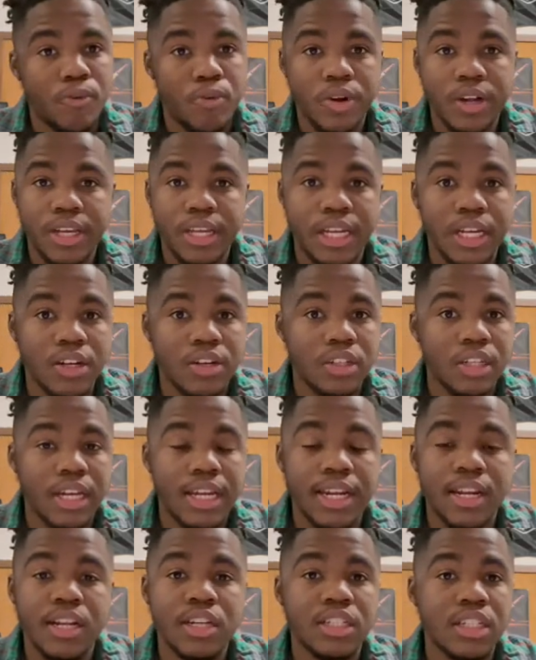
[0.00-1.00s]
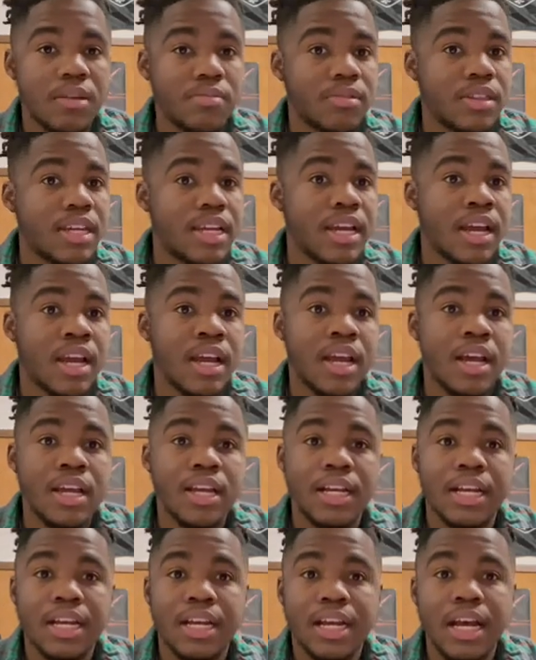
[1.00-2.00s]
years, and something
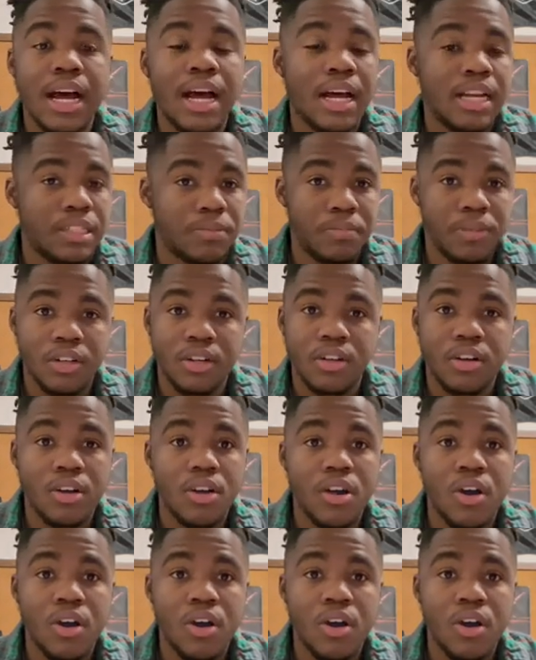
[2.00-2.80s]
cosmic